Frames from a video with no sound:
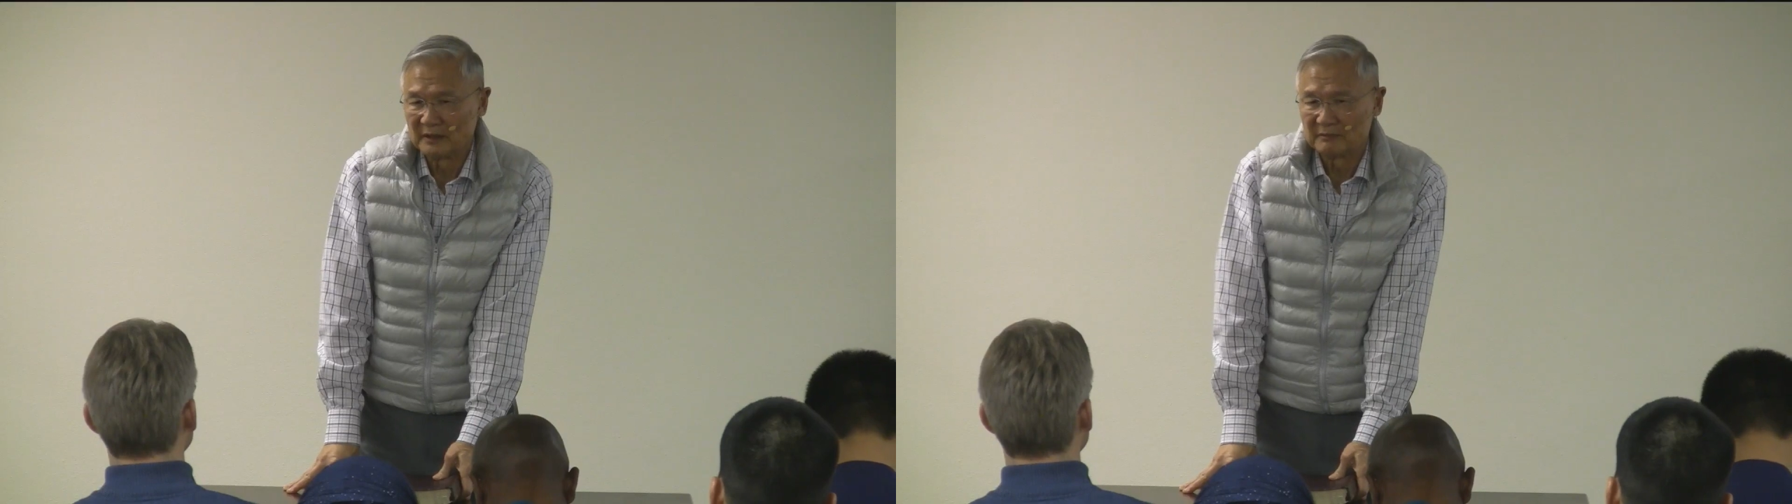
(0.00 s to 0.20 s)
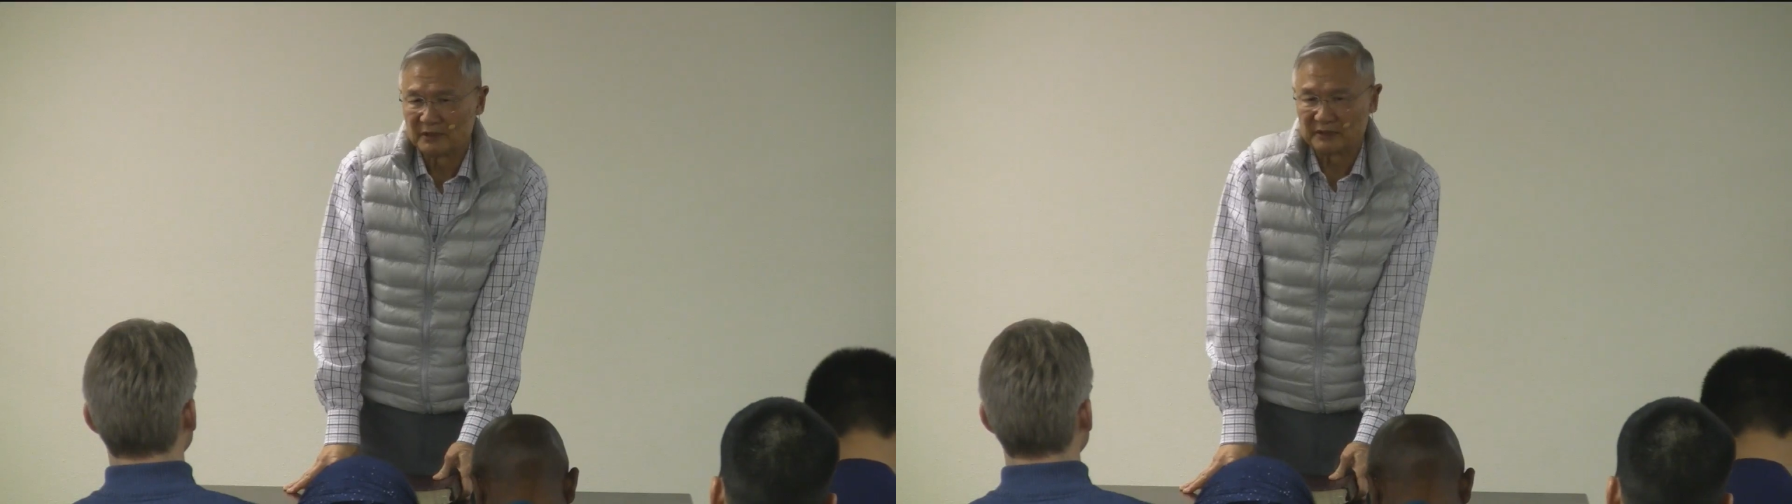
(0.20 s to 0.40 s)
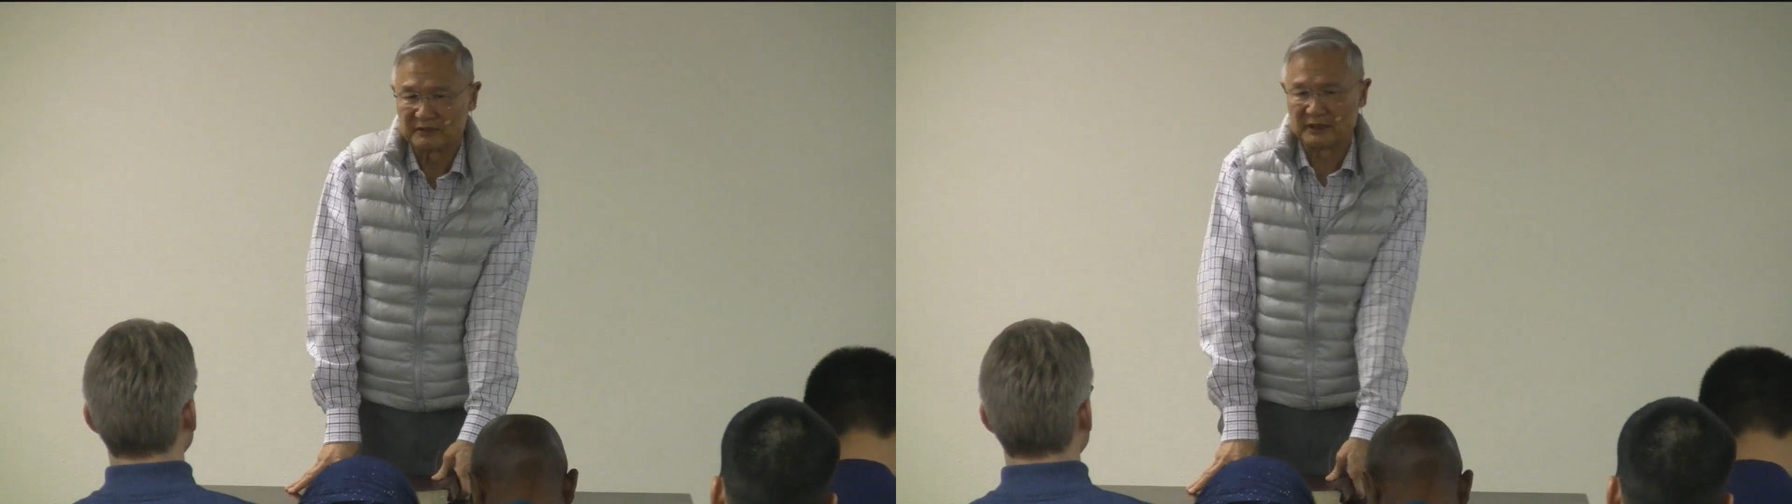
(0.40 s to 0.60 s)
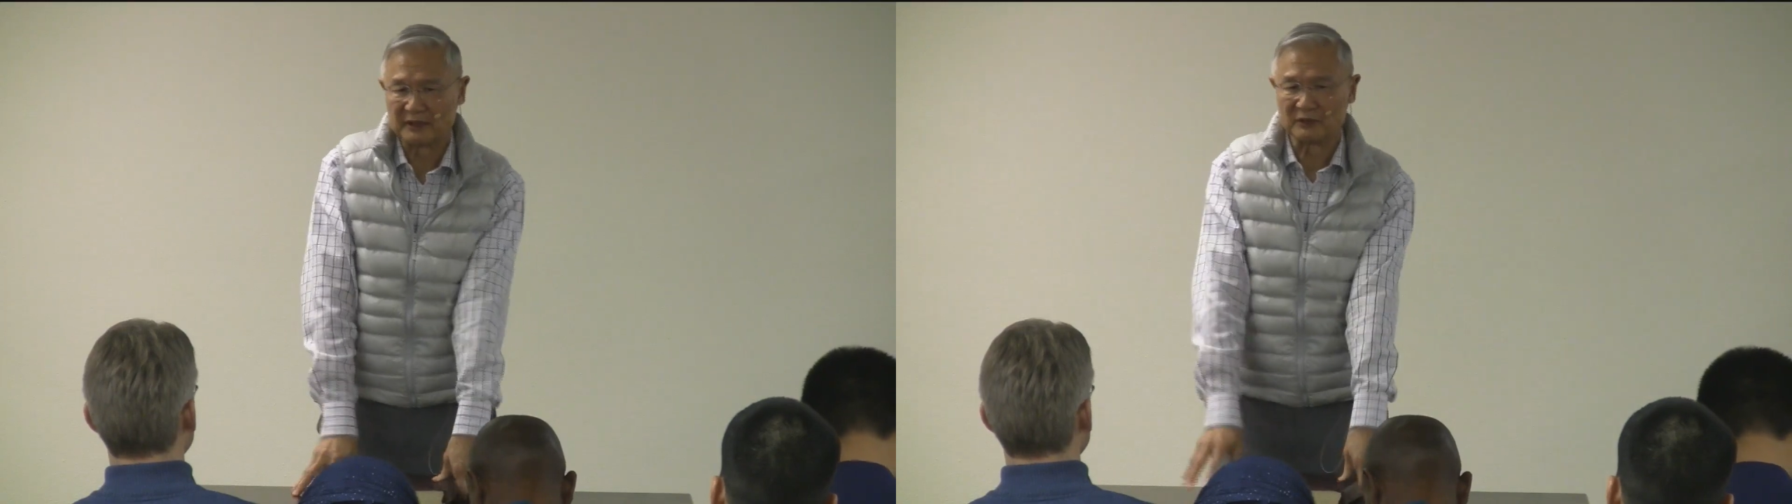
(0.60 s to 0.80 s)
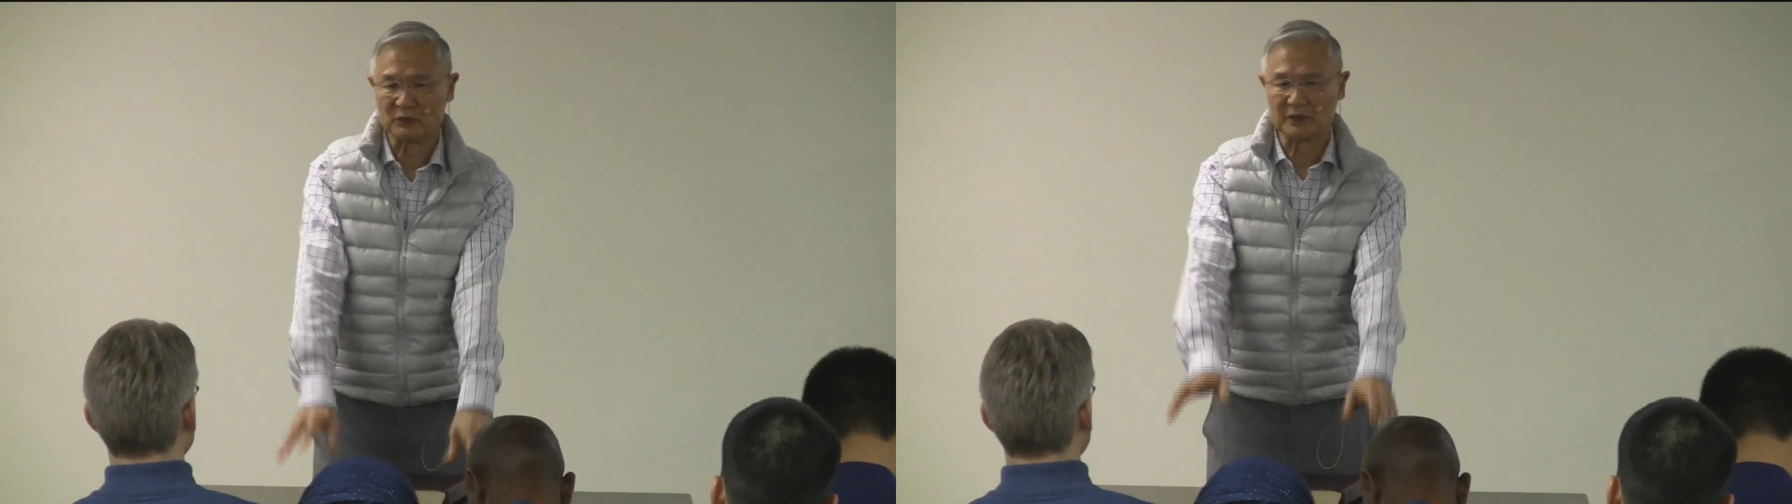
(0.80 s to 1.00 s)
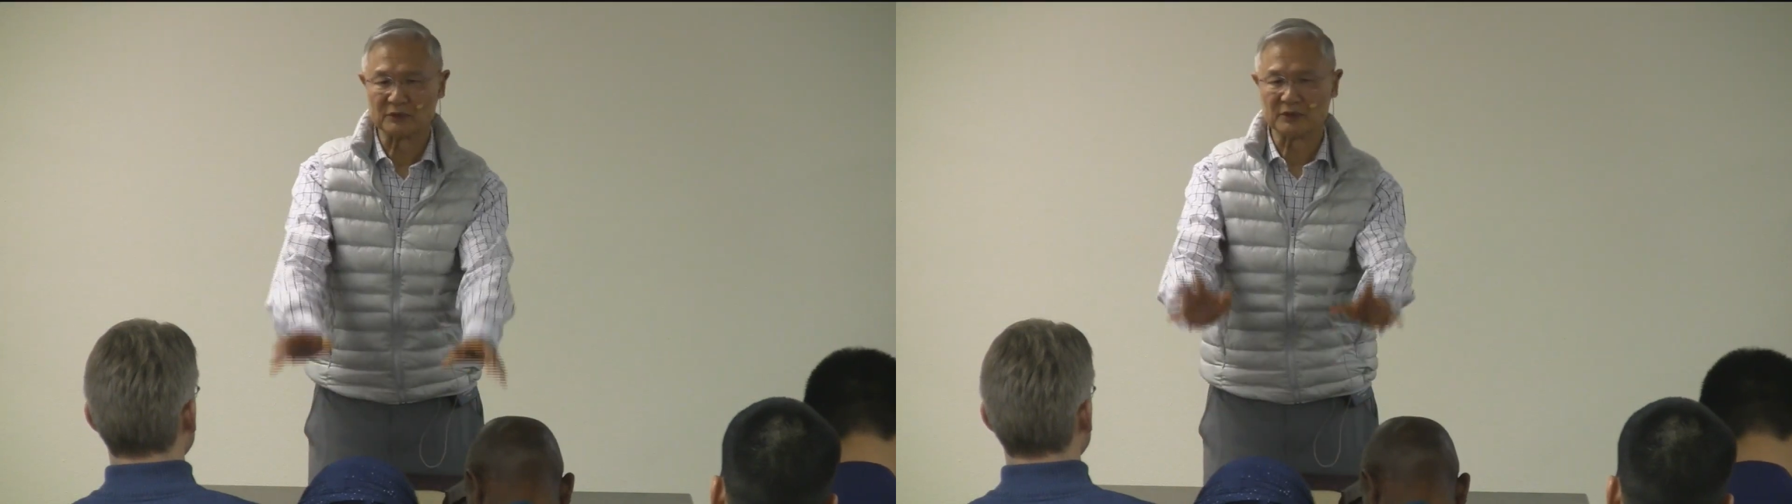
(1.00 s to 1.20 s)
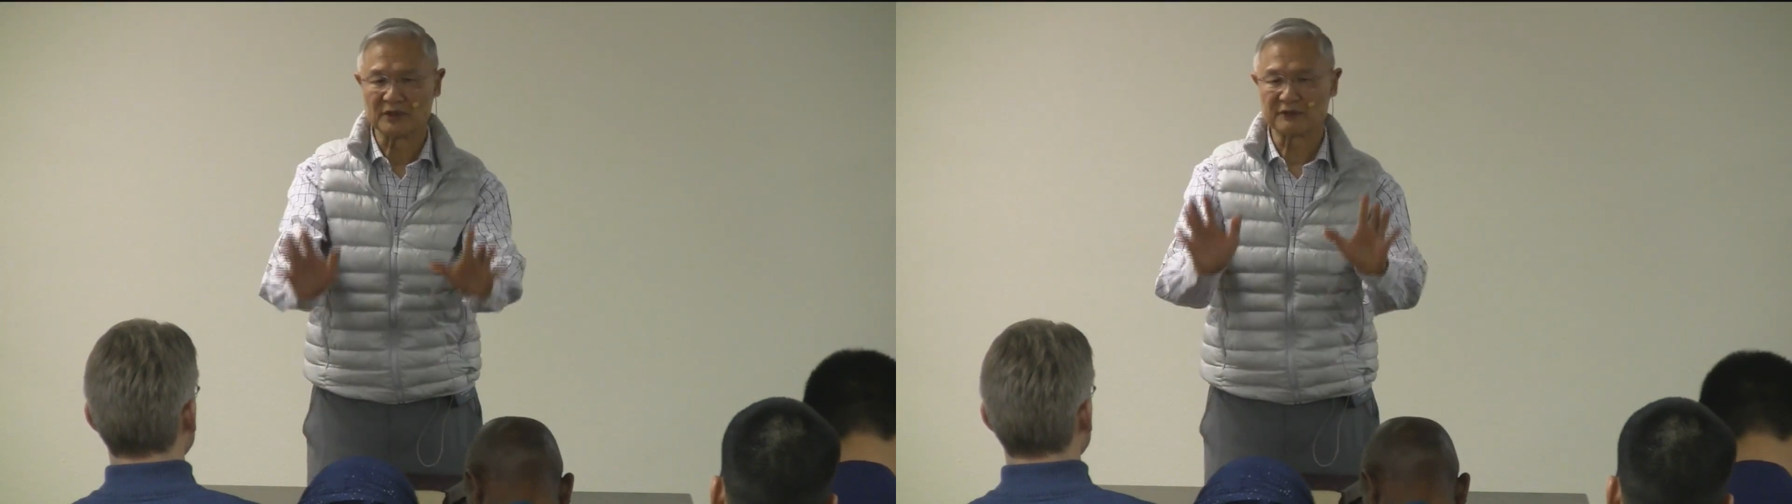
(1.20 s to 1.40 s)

but then when we are